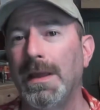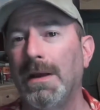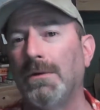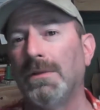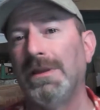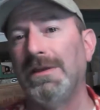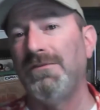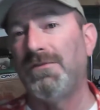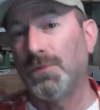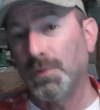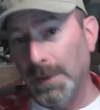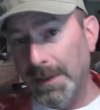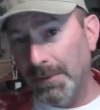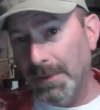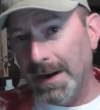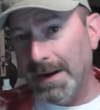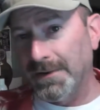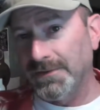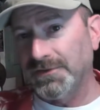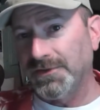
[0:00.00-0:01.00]
that would leave three
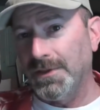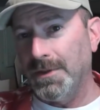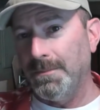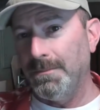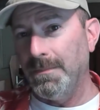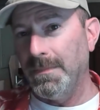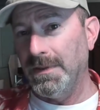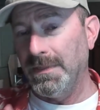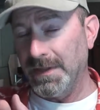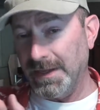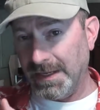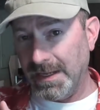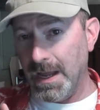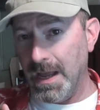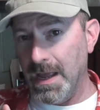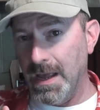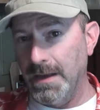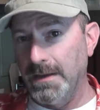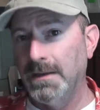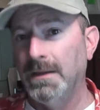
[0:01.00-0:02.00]
rounds in the, in the
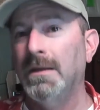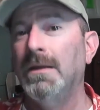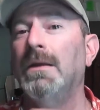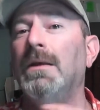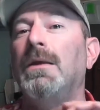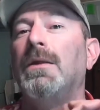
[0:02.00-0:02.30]
gun,